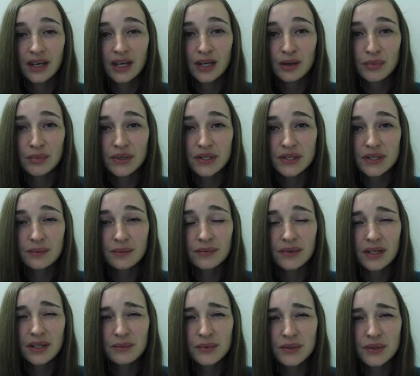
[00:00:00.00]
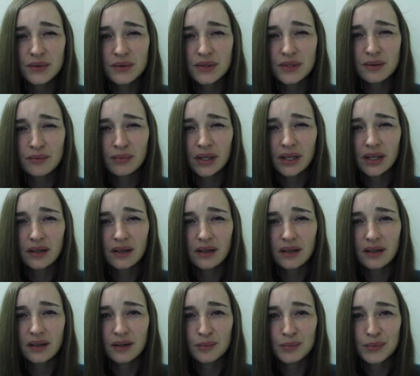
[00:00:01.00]
but sometimes you're simply not
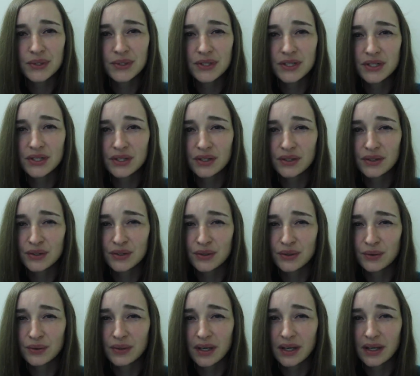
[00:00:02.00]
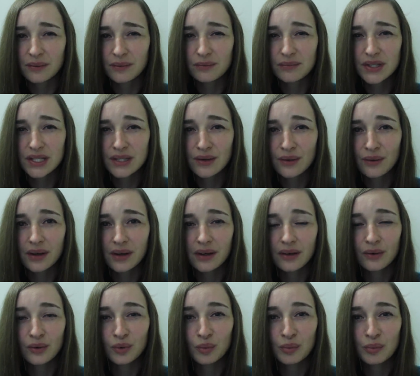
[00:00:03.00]
in a position to do that, so I
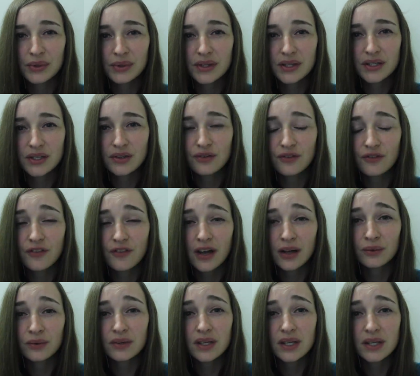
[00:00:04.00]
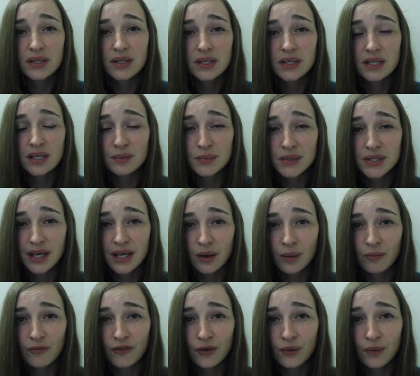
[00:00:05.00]
hope that you found these tips
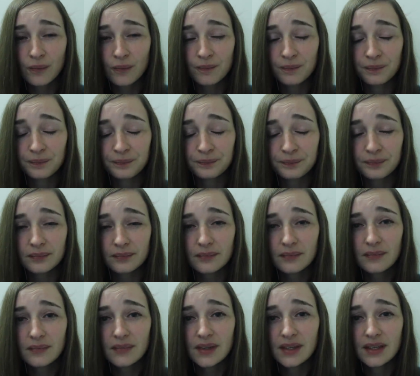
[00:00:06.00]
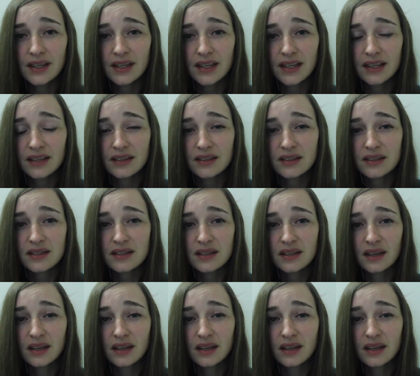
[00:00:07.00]
helpful, and